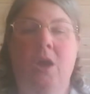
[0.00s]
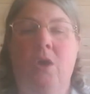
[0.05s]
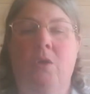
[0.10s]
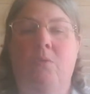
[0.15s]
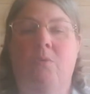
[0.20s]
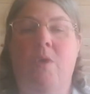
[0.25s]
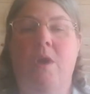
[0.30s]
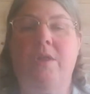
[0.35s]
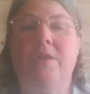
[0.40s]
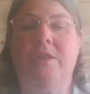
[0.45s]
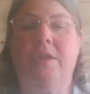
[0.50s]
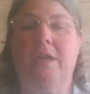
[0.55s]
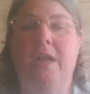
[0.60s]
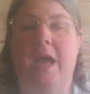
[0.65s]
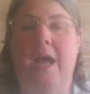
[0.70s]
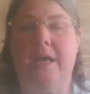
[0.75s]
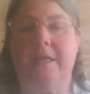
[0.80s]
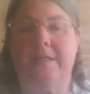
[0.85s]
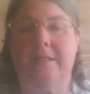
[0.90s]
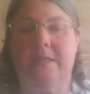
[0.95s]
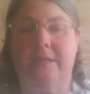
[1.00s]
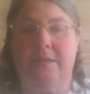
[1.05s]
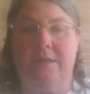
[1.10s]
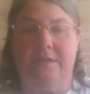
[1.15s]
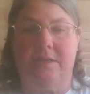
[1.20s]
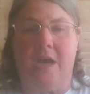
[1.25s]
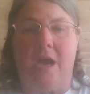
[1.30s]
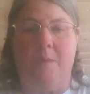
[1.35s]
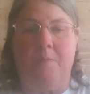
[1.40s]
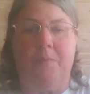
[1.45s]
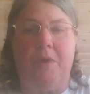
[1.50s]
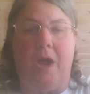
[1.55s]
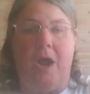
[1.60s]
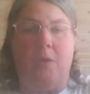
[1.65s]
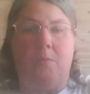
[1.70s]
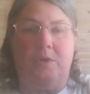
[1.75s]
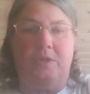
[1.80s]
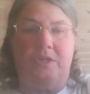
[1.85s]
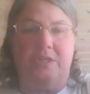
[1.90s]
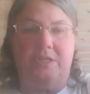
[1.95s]
run the top line,
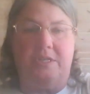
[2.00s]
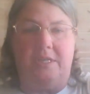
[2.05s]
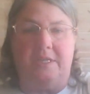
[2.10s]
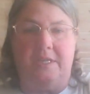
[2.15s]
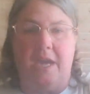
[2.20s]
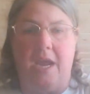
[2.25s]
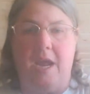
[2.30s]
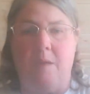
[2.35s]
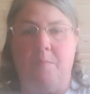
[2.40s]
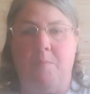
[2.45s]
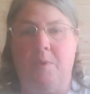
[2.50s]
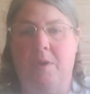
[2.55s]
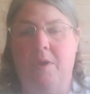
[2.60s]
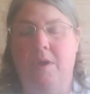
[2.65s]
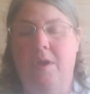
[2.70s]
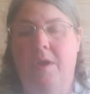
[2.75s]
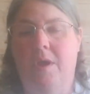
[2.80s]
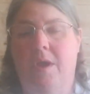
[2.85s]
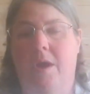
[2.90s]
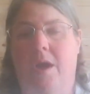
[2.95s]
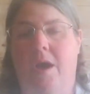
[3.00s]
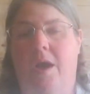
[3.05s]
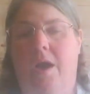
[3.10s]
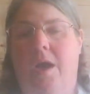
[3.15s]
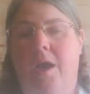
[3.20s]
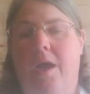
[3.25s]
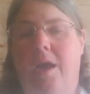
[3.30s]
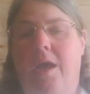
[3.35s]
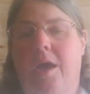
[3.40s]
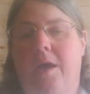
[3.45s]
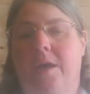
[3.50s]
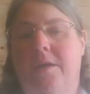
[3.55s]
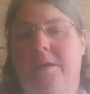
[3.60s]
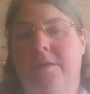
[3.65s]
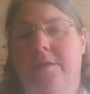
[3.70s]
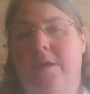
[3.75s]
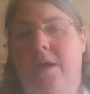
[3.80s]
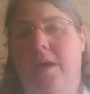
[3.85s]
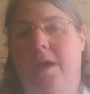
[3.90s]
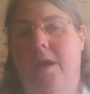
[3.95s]
which is tape,
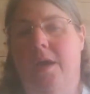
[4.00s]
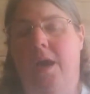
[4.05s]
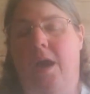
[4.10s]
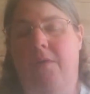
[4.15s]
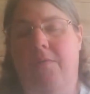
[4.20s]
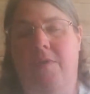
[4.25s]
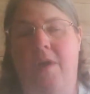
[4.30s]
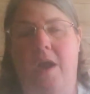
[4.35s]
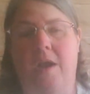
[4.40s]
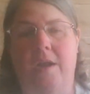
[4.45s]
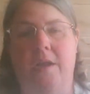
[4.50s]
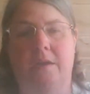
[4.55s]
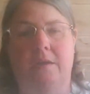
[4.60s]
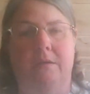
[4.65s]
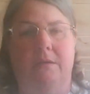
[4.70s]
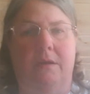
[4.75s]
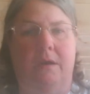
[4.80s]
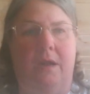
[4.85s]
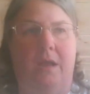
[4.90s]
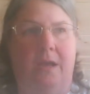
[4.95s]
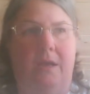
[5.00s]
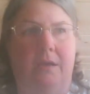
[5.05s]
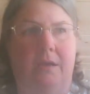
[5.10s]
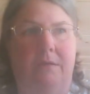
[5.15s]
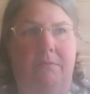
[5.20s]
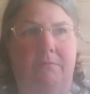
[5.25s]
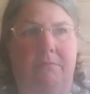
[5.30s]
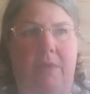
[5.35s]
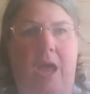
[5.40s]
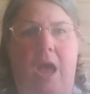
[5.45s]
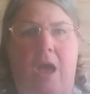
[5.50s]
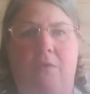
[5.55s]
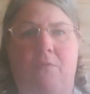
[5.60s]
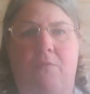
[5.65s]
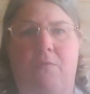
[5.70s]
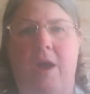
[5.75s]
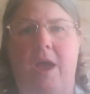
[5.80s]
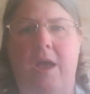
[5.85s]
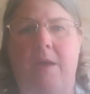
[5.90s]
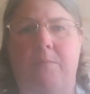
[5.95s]
and I've got it like
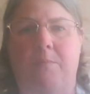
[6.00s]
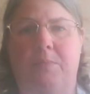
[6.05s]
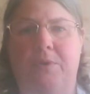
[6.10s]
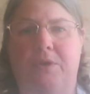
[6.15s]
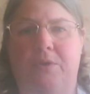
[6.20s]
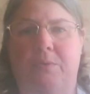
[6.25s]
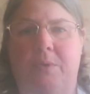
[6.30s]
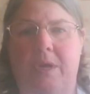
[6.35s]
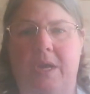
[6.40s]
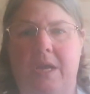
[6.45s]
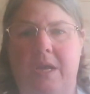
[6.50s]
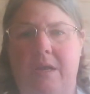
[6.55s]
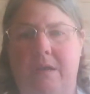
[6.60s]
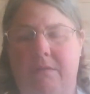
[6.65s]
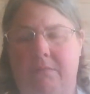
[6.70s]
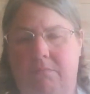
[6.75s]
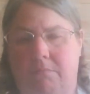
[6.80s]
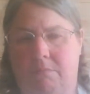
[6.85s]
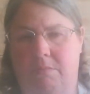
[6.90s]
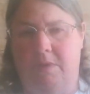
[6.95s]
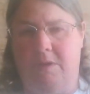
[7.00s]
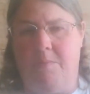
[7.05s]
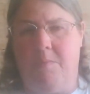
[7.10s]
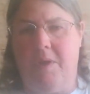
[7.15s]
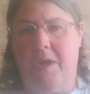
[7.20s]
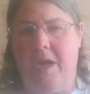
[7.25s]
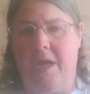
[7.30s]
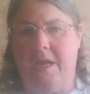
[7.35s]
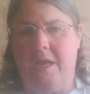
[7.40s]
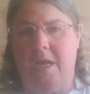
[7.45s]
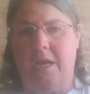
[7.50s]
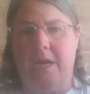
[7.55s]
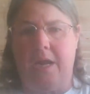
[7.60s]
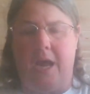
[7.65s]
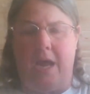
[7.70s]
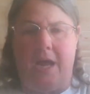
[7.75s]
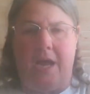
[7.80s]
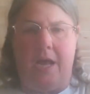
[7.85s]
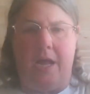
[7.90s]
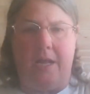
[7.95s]
halfway between the beginning
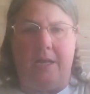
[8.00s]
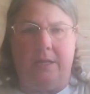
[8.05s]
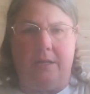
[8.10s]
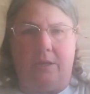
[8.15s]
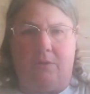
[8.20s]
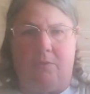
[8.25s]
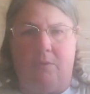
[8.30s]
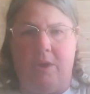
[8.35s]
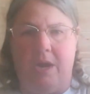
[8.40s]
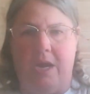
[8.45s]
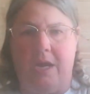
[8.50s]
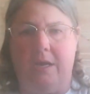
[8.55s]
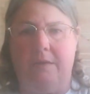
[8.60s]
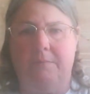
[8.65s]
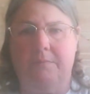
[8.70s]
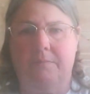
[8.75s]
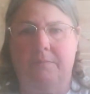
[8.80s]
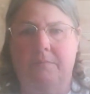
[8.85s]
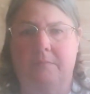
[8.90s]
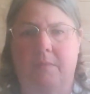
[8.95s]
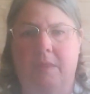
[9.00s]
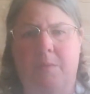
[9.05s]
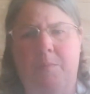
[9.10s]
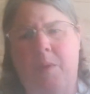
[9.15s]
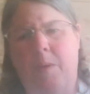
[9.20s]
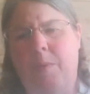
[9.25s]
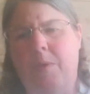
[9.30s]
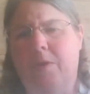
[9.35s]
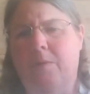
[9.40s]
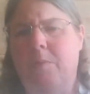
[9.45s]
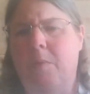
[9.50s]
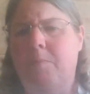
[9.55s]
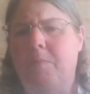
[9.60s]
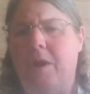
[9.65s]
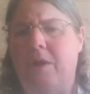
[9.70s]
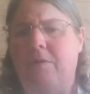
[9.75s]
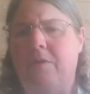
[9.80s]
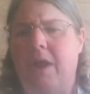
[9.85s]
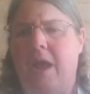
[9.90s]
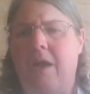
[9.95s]
and the creek, maybe a little bit
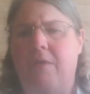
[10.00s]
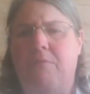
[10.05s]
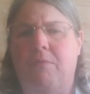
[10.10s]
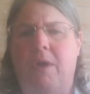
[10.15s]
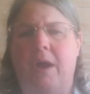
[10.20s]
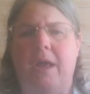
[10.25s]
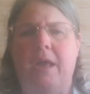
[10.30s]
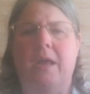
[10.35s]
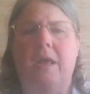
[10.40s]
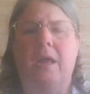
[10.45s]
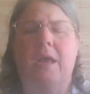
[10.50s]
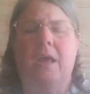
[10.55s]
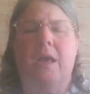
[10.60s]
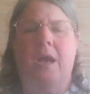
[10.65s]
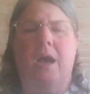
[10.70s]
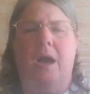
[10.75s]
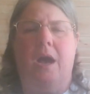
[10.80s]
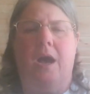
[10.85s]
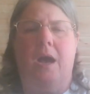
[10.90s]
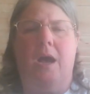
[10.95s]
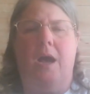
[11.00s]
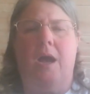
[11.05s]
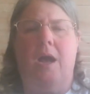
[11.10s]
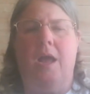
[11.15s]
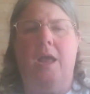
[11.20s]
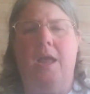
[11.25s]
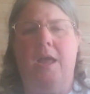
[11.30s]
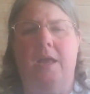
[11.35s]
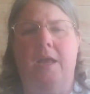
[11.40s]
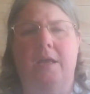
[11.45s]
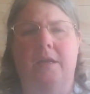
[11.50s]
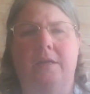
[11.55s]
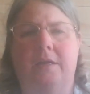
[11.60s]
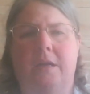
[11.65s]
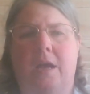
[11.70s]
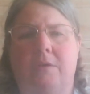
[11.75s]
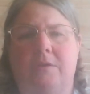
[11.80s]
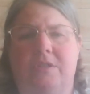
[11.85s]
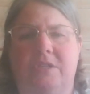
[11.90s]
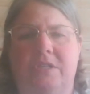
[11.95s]
better than halfway. And
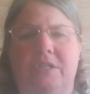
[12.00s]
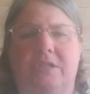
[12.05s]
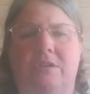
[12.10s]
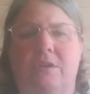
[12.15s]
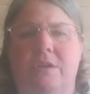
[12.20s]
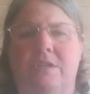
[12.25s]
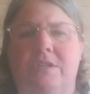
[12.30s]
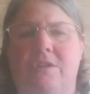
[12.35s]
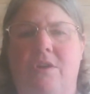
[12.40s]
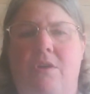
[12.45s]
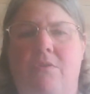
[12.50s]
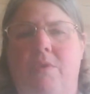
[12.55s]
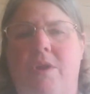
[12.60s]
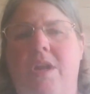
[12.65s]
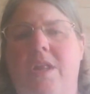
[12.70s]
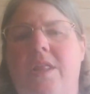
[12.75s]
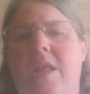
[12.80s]
I was just going to start running